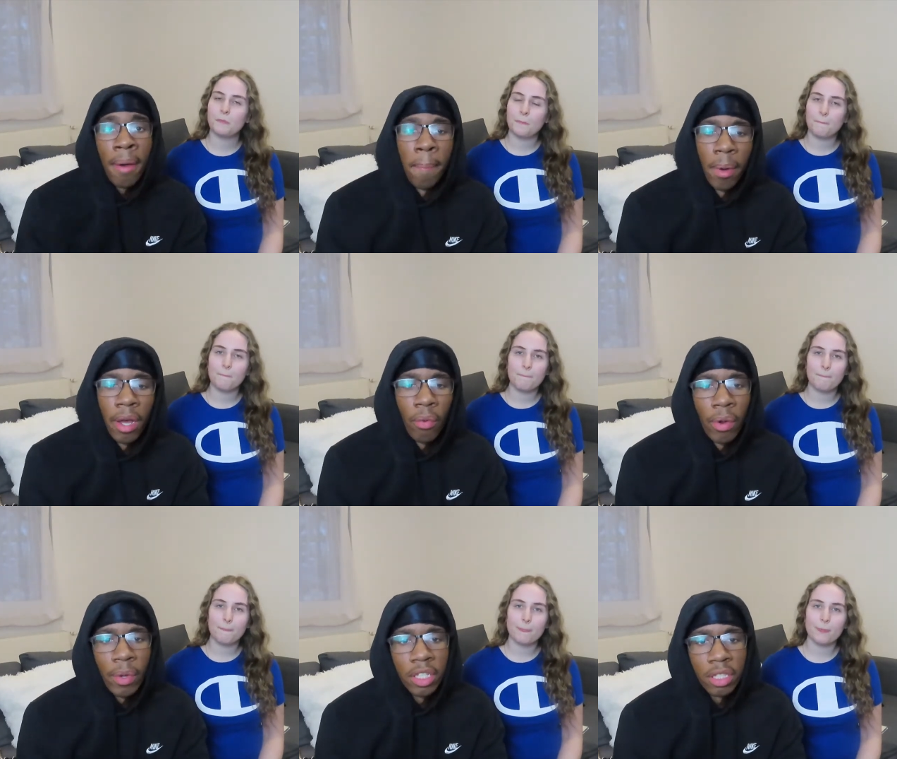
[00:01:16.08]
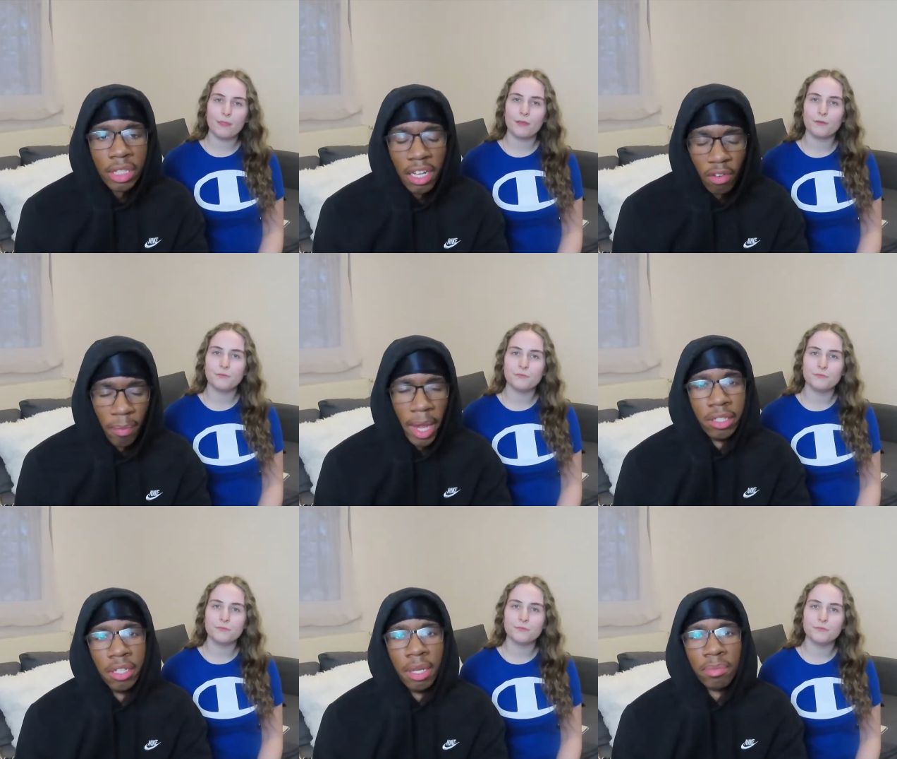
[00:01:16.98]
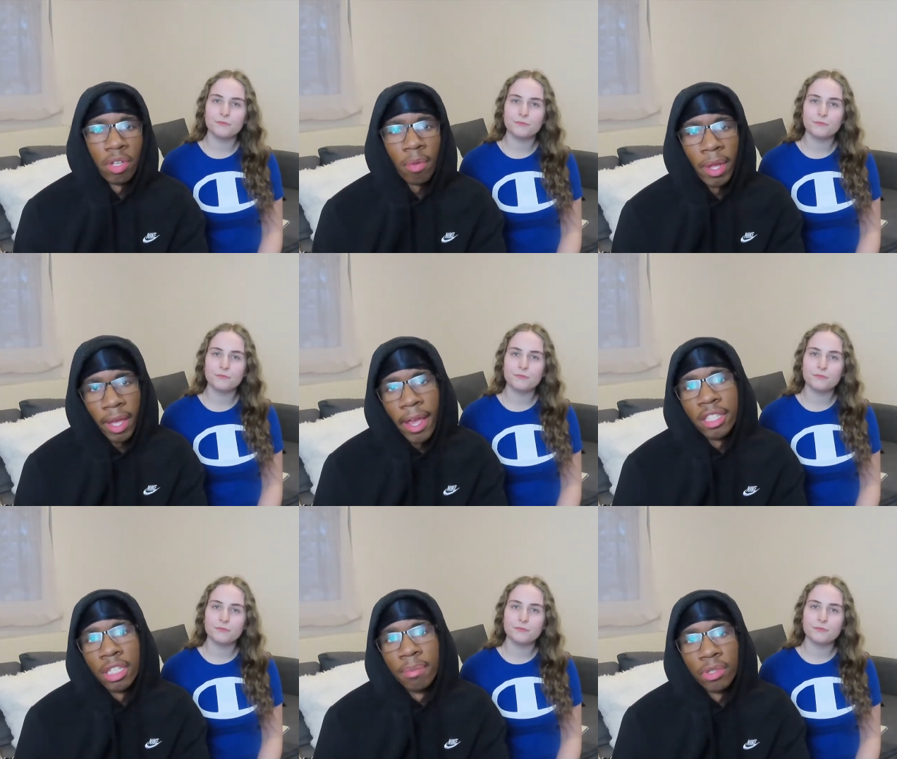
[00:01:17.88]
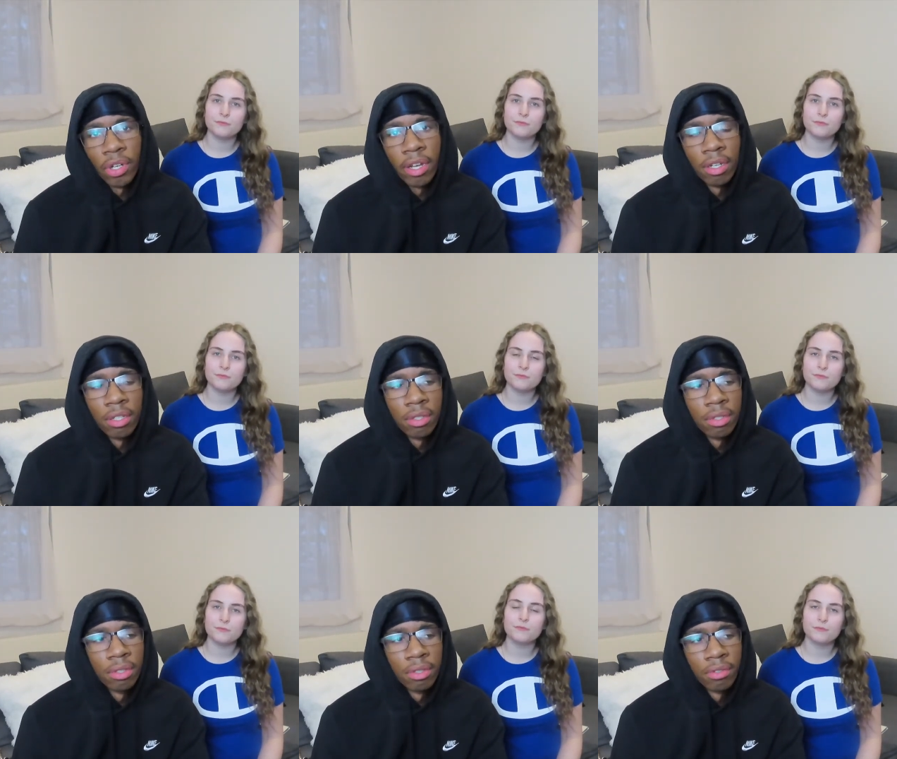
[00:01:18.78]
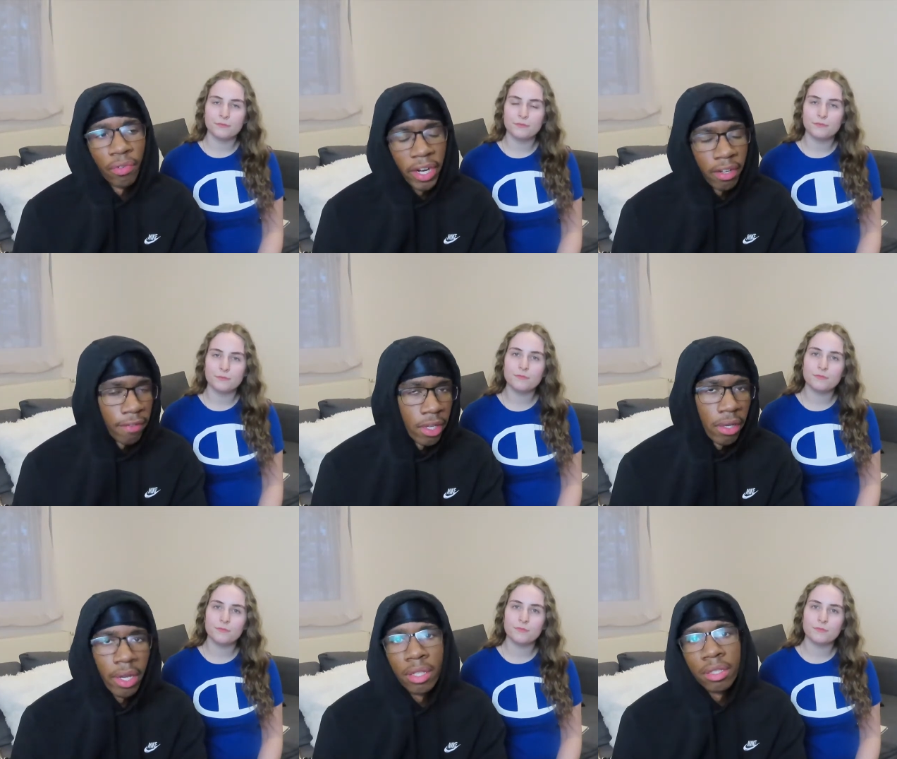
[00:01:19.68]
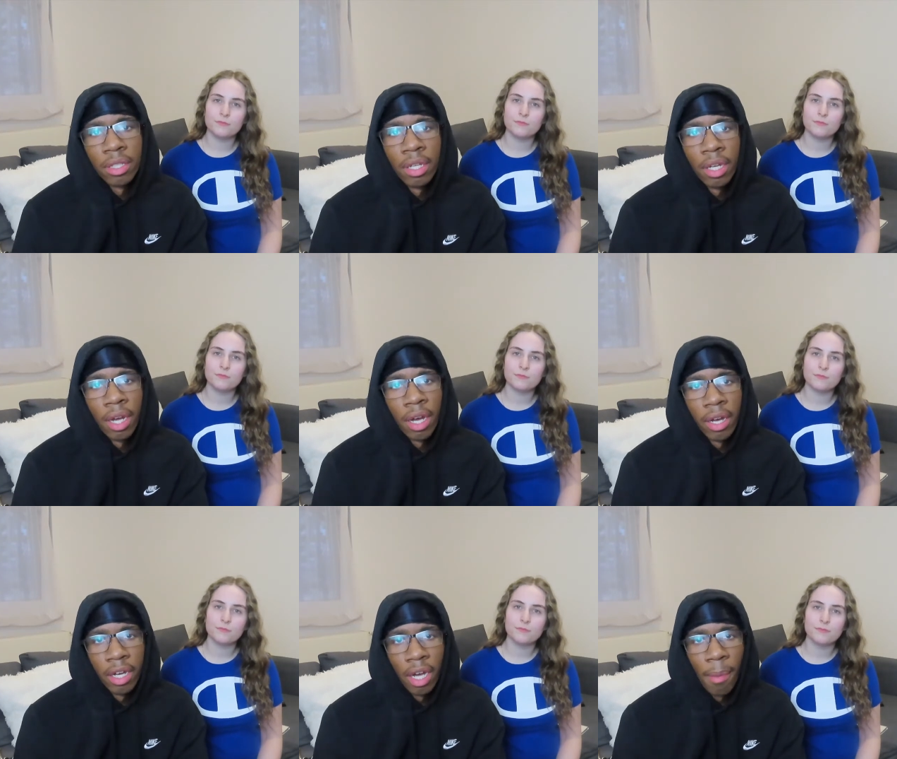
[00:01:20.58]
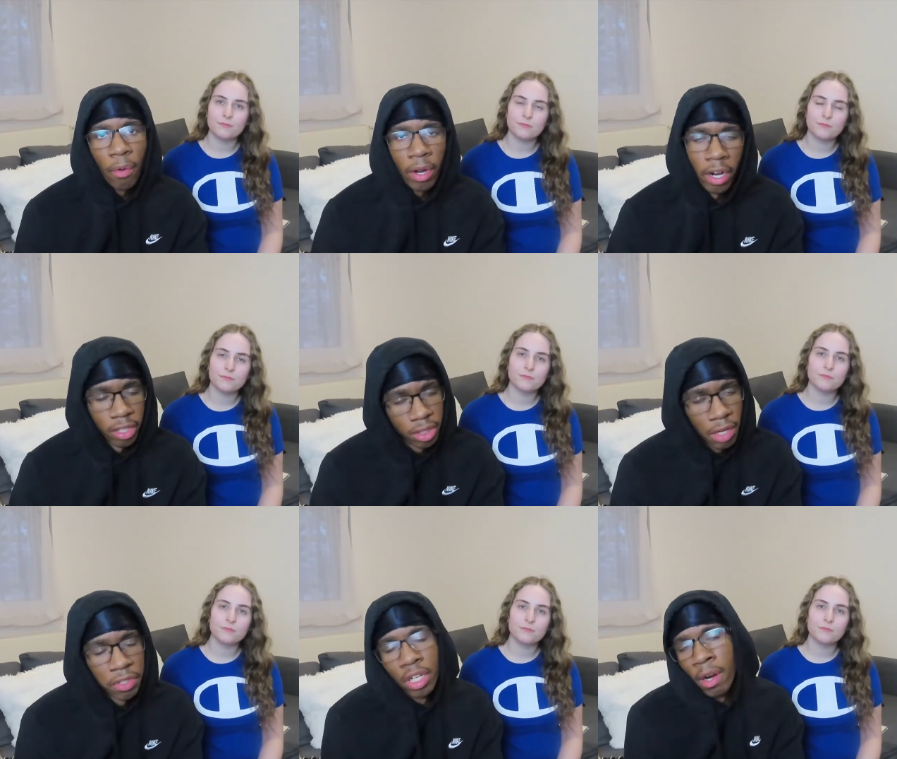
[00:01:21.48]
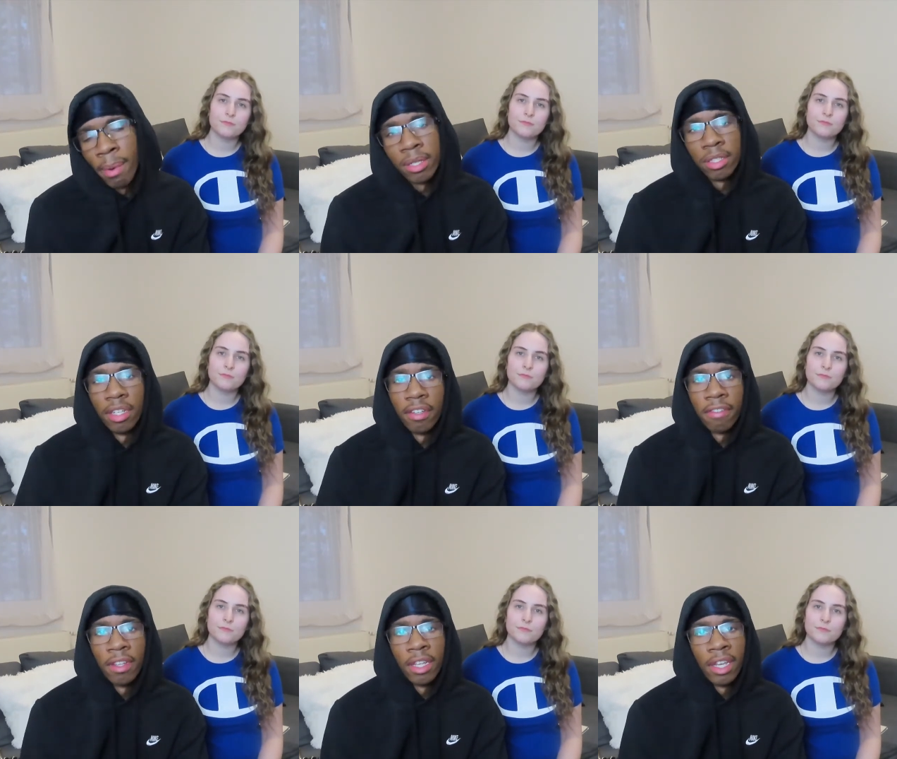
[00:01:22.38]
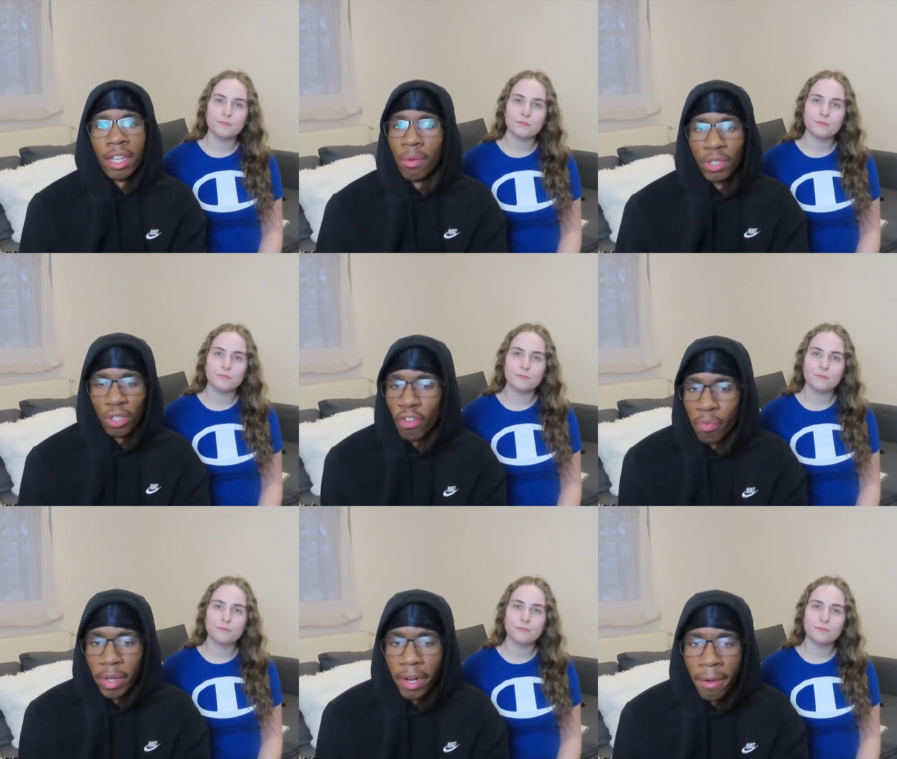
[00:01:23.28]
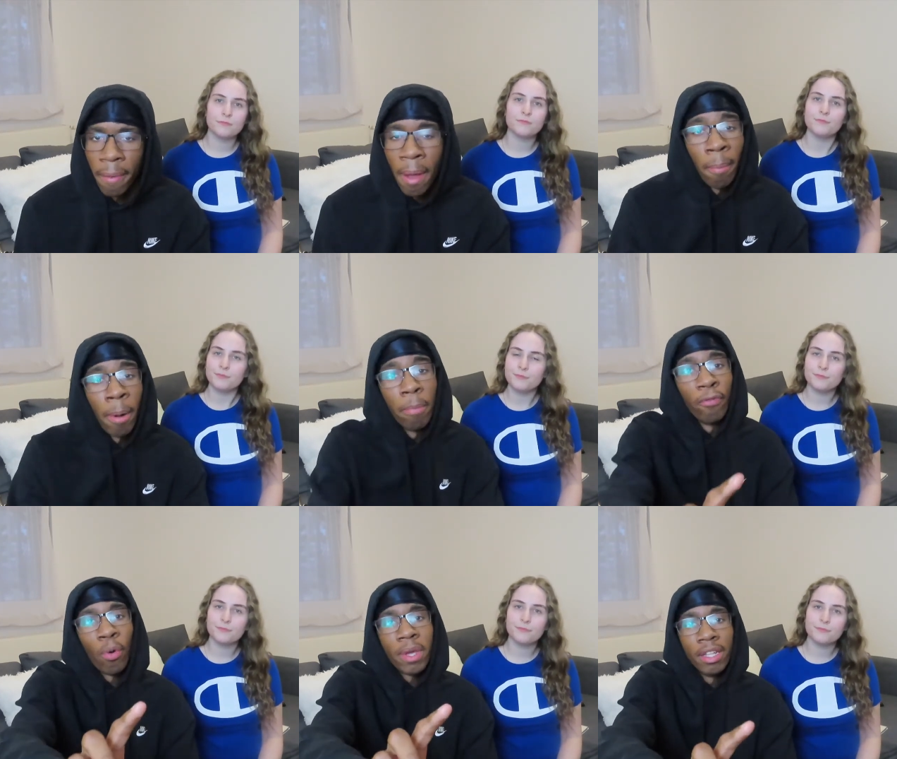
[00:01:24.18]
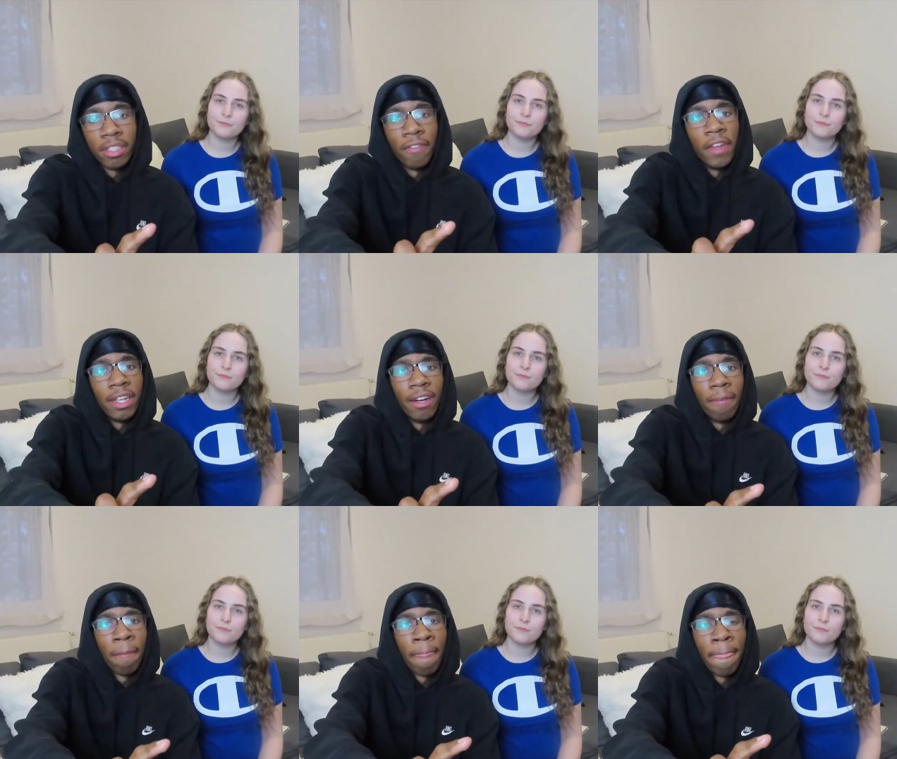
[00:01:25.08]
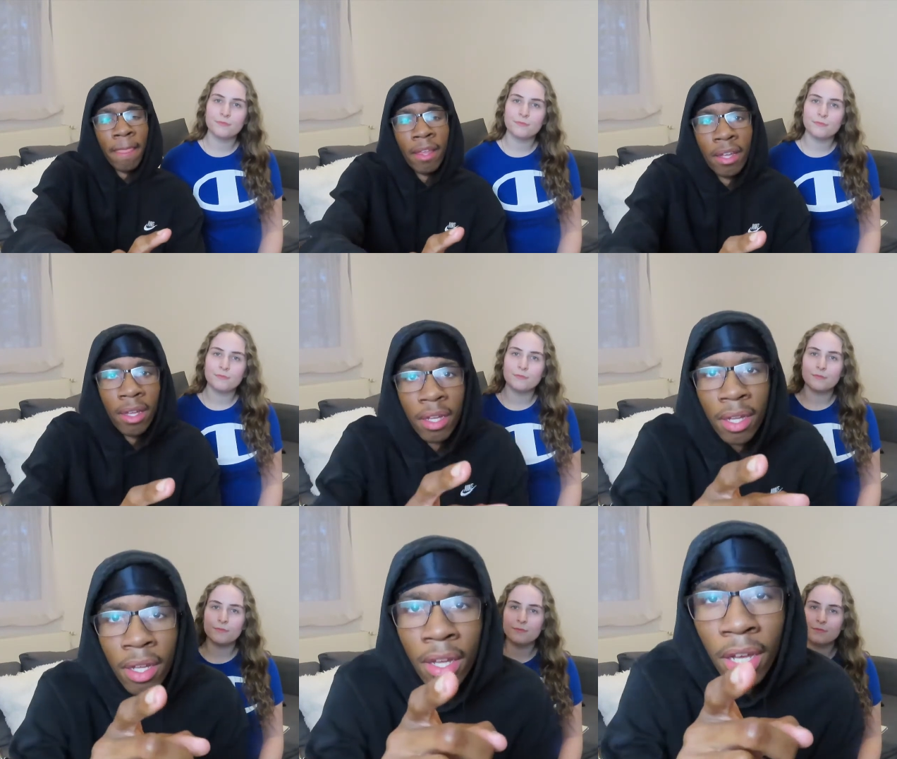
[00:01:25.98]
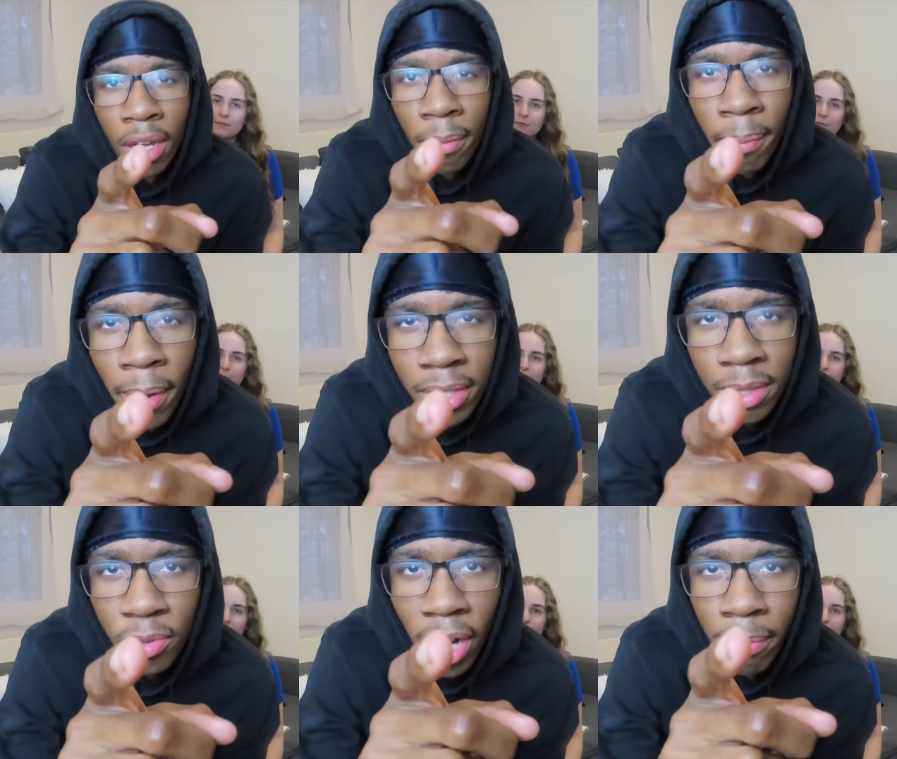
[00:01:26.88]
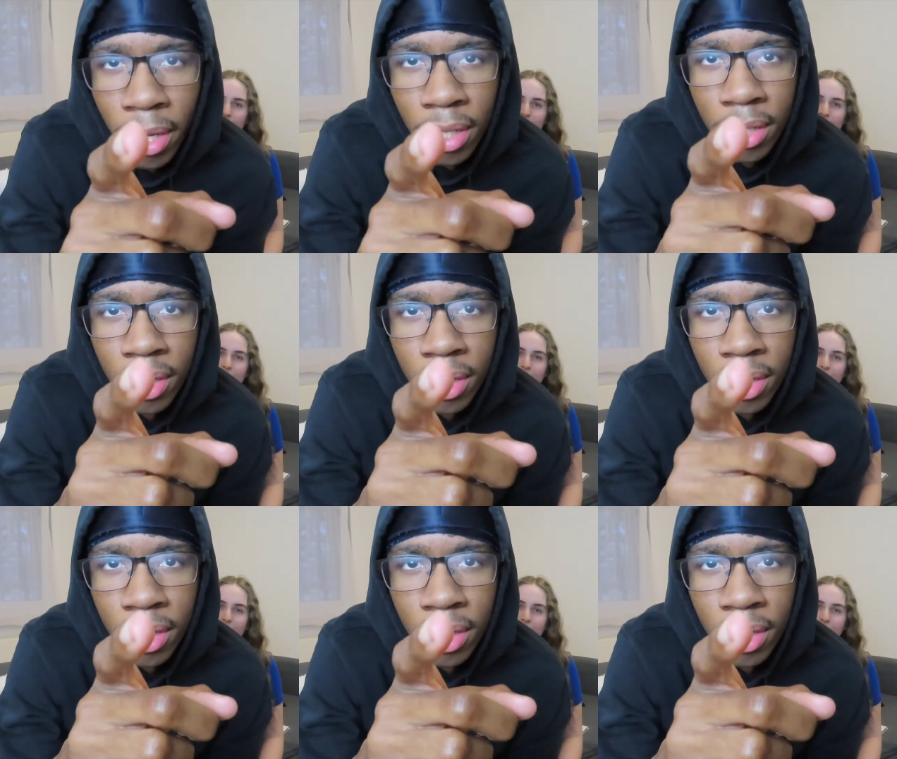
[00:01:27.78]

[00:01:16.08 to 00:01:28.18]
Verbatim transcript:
Speaker 1: but we really just got some from H&M, so it's gonna be like an H&M try on rating video, I guess. Uh, I'm gonna rate her stuff, she's gonna rate my stuff, and we should go from there. But before we get into the video, press the subscribe button.